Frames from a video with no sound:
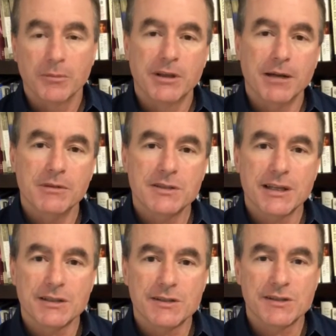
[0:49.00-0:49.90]
But that means
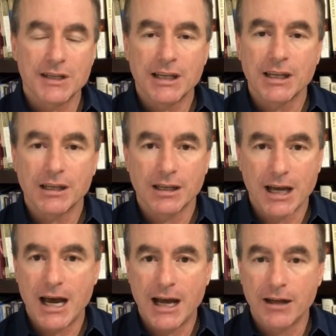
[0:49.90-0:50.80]
that seeking
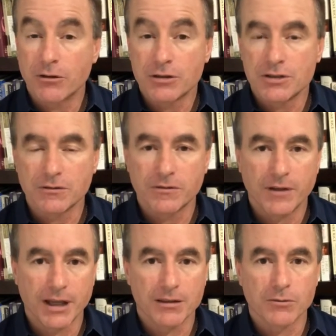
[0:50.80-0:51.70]
God, Christian
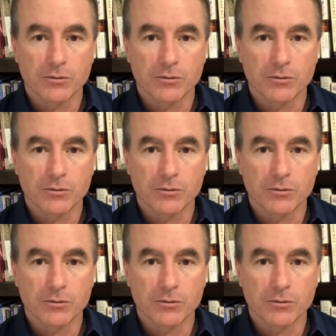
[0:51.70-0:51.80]
faith,